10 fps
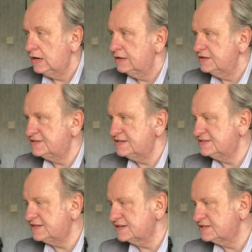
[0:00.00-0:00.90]
This is
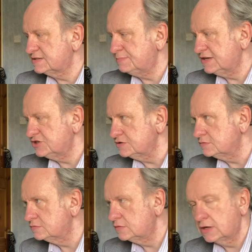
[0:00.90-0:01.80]
text expansion.
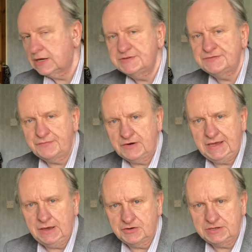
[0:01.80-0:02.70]
Comes free
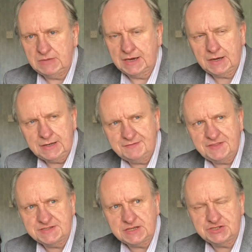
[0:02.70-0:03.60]
on your Mac. I love
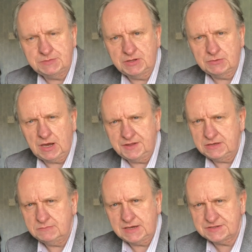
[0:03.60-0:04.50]
this actually, by the way. I think
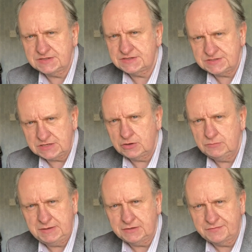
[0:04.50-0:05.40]
Macs are so
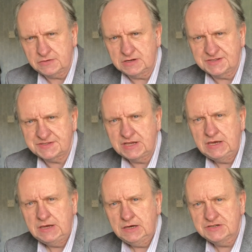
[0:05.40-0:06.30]
built for us
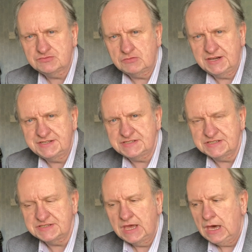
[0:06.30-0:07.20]
as
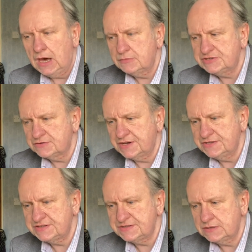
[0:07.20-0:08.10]
writers. I was talking
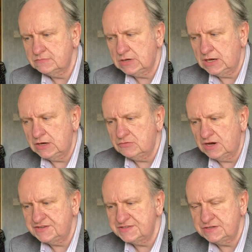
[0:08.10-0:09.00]
to some
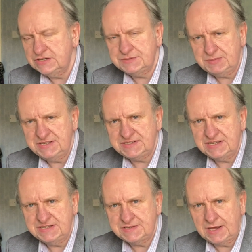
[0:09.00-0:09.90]
writers who use
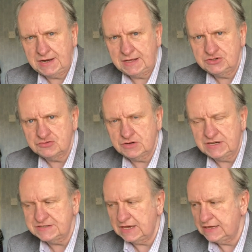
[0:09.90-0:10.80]
PCs and
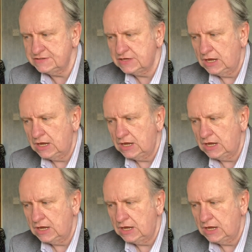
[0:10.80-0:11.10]
Android, and